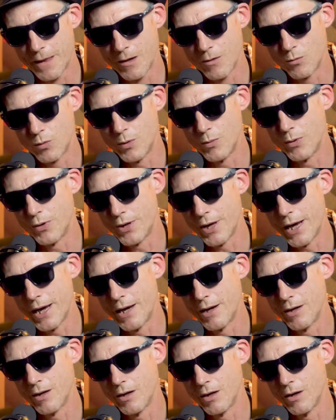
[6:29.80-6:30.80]
we were
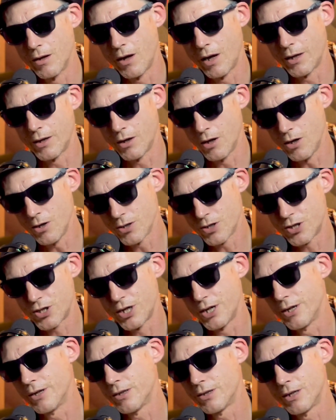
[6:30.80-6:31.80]
there like last
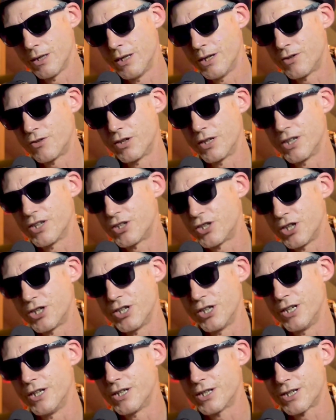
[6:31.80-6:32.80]
year, literally at
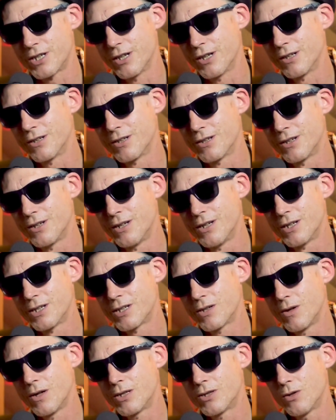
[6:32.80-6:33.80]
Chichen Itza.
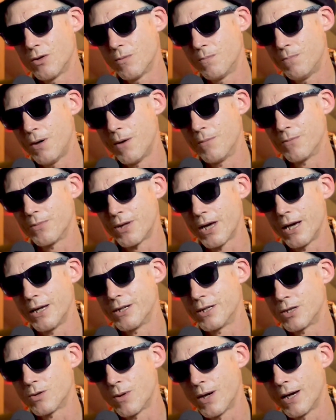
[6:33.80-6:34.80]
So I sort of pumped that
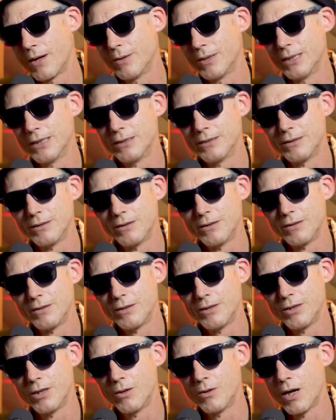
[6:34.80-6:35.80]
into our,
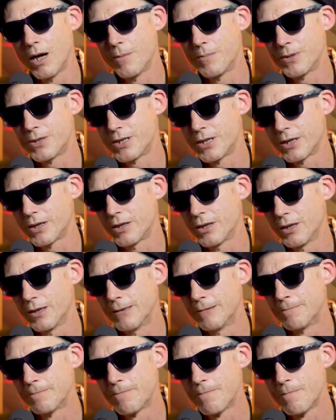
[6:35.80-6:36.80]
you know, our
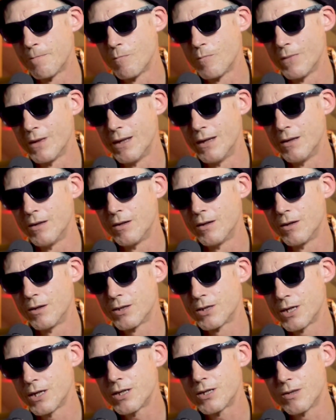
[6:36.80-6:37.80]
particular
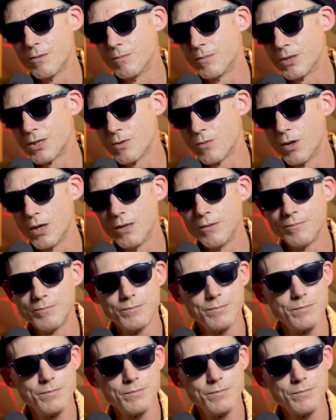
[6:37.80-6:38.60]
system, as it were.